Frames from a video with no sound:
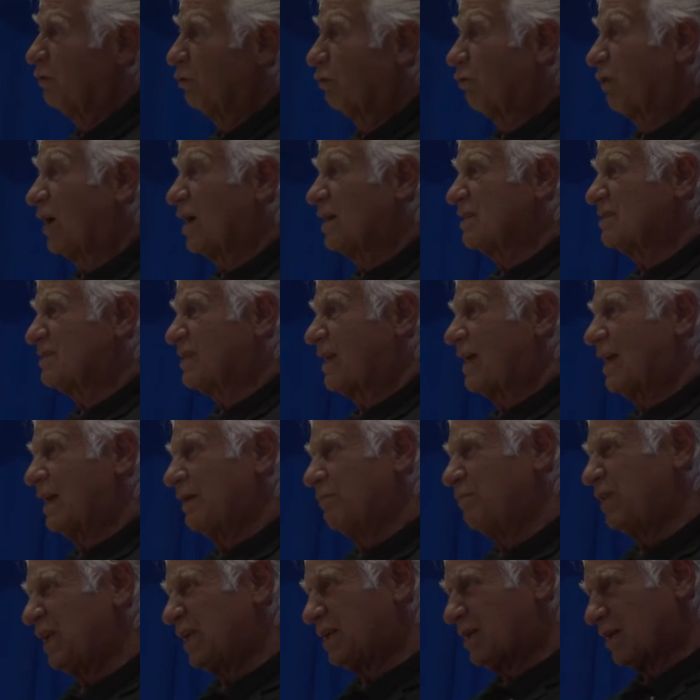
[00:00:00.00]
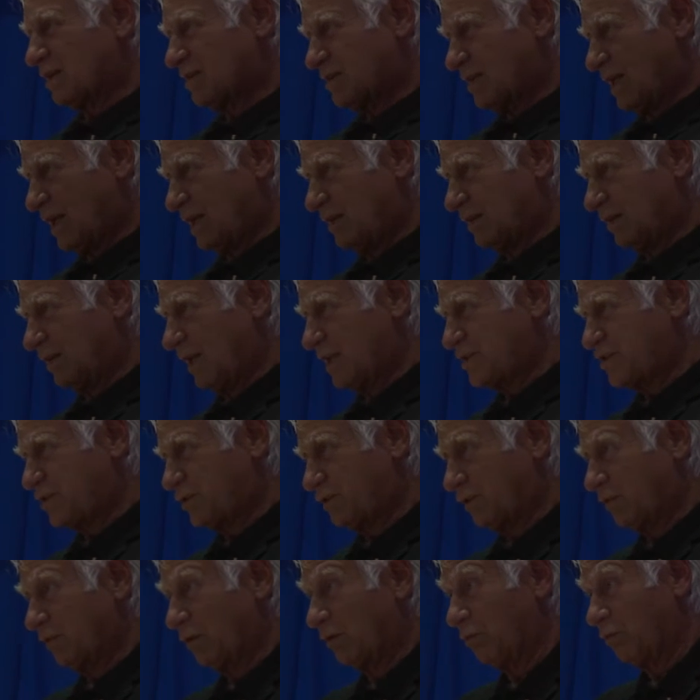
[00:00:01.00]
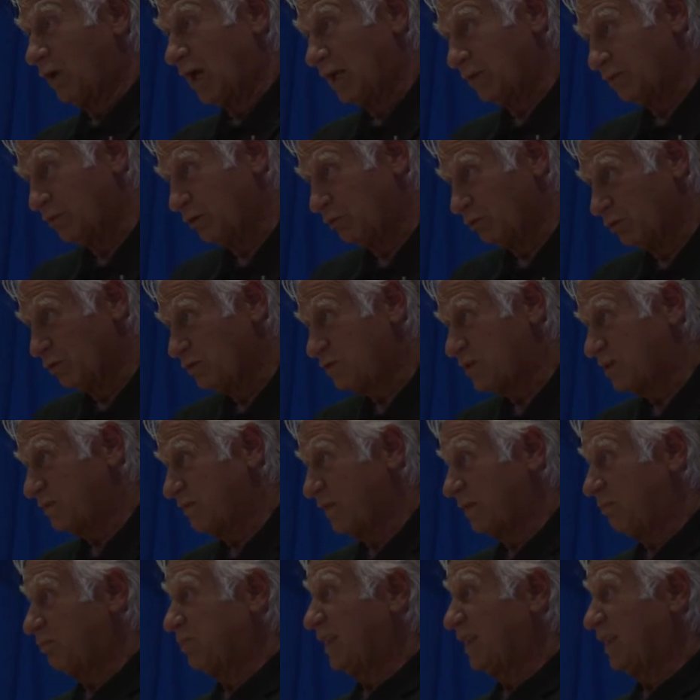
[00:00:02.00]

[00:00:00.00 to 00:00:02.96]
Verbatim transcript: rhizae because they cluster around the roots of the